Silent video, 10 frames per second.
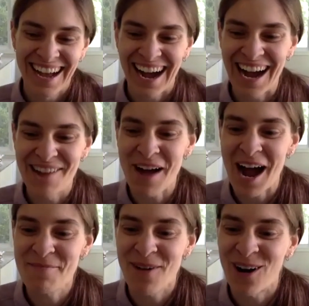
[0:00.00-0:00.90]
Um,
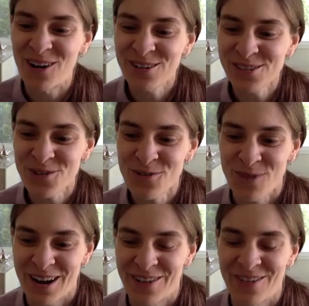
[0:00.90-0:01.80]
I'm also
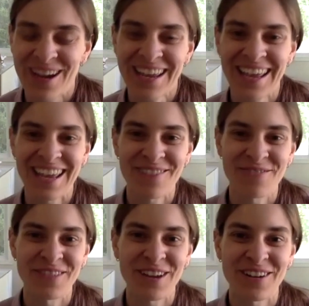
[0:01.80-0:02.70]
wondering if
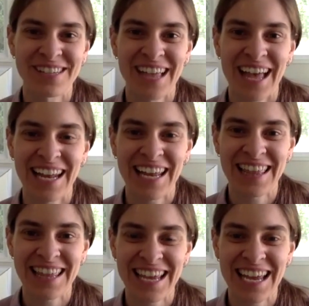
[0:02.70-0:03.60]
there is
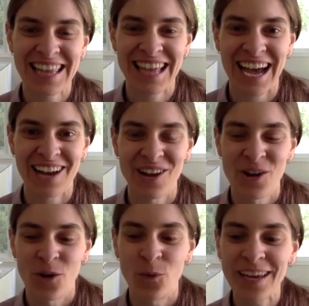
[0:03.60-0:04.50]
anything that
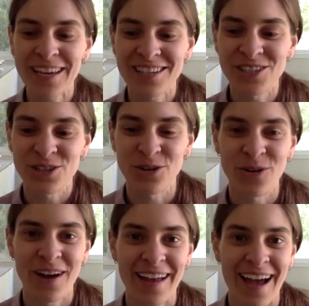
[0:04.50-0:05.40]
we can
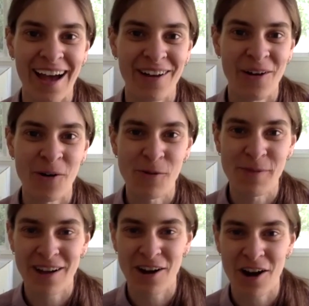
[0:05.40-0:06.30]
do at home in
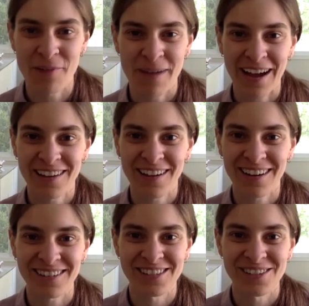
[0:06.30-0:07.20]
our, our
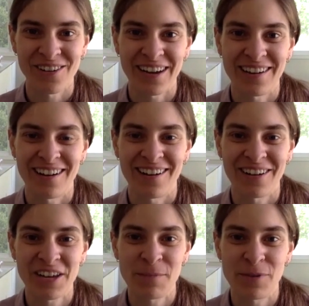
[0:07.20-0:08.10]
backyards or in our
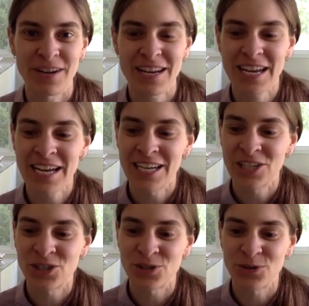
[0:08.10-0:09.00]
community
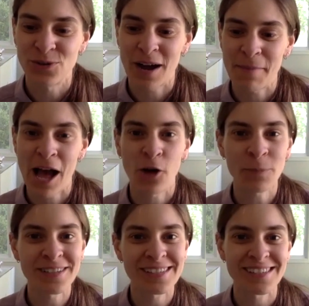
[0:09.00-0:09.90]
to um, help
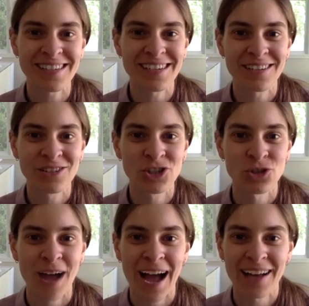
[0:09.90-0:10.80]
us see
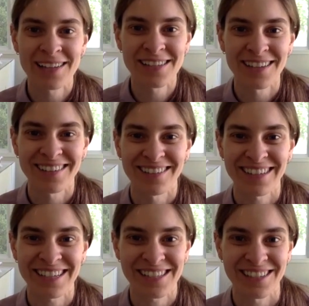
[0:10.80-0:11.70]
tracks a little
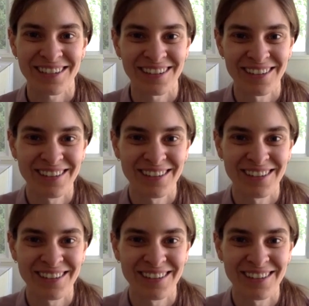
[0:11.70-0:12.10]
easier.